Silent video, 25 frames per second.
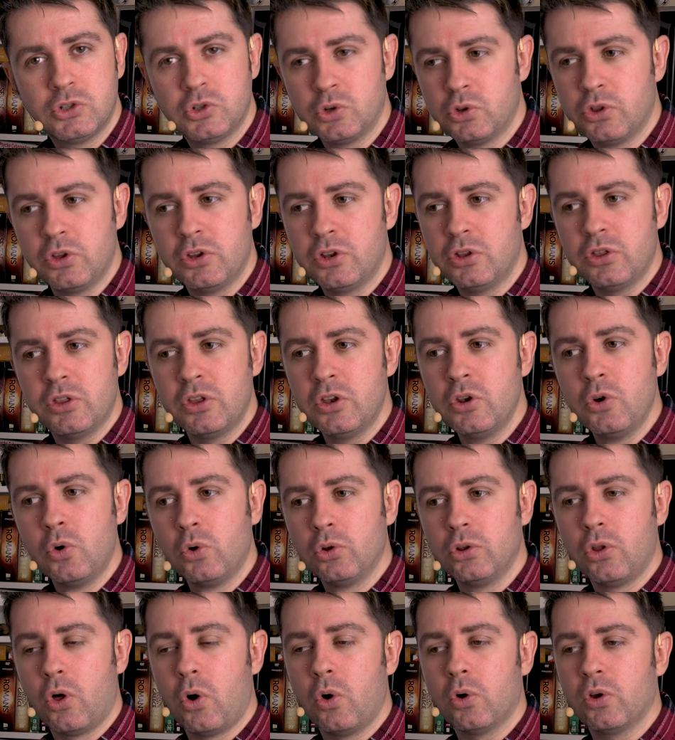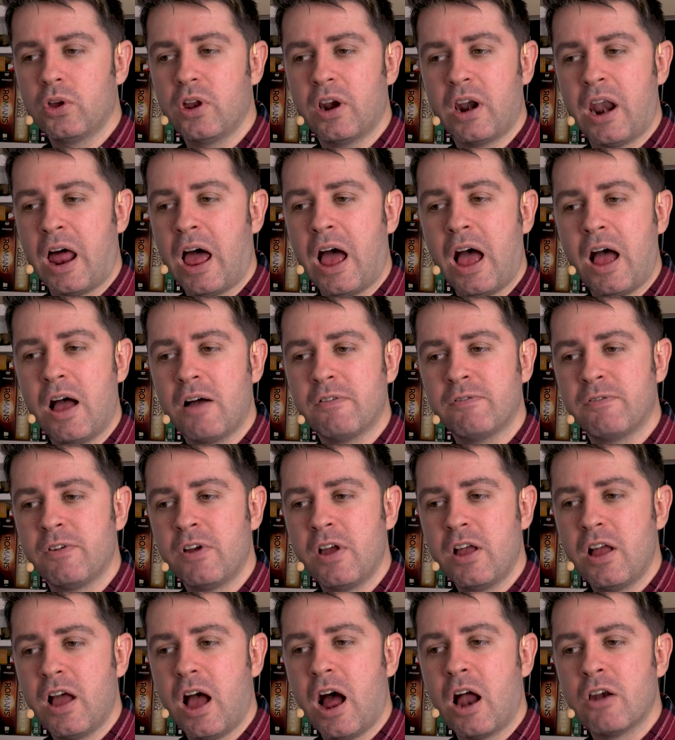So they, they no longer have
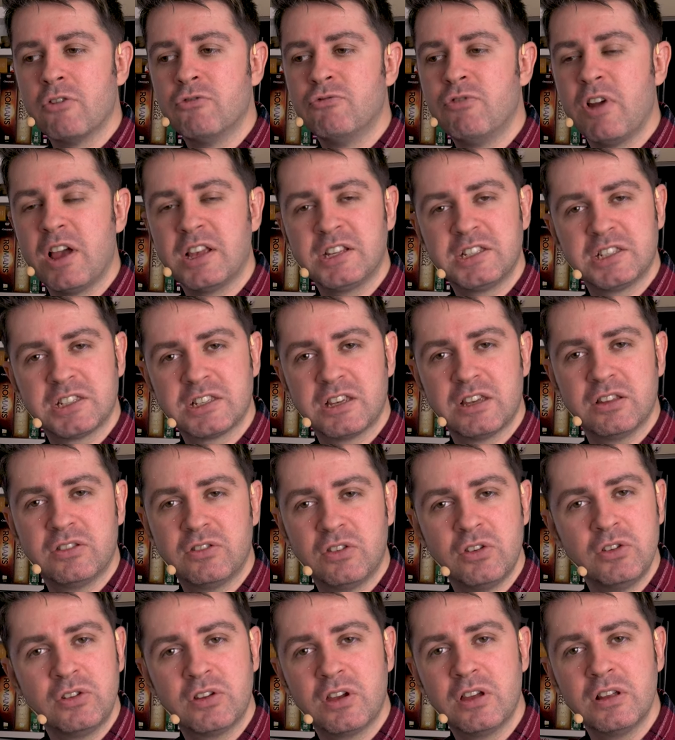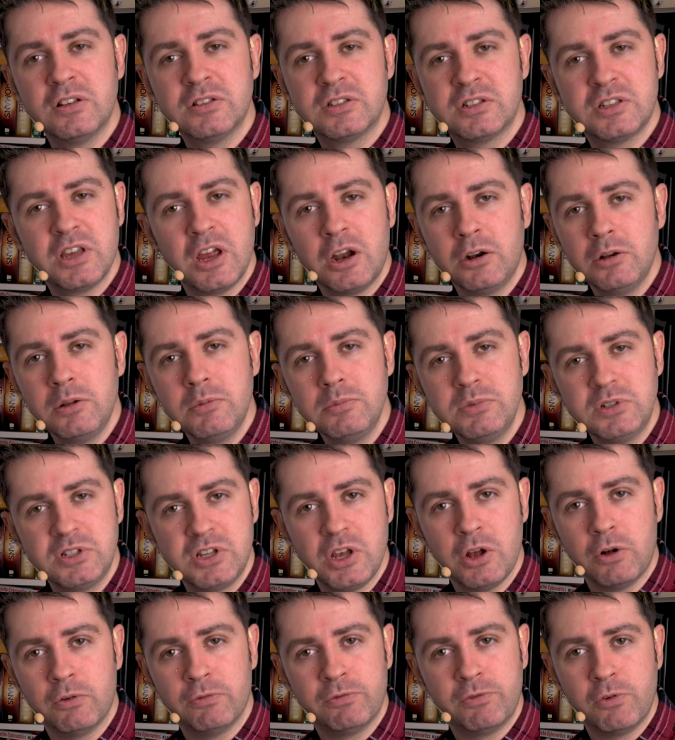a risk to concern
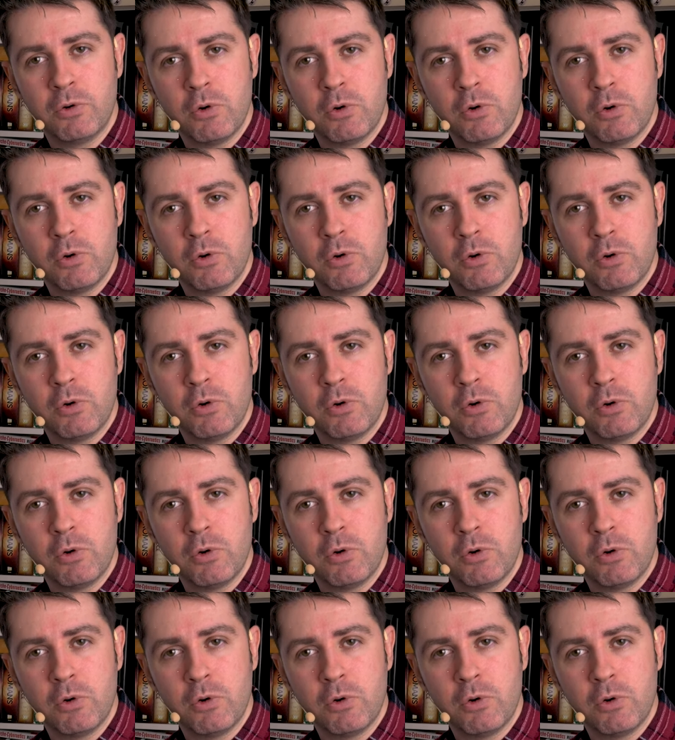themselves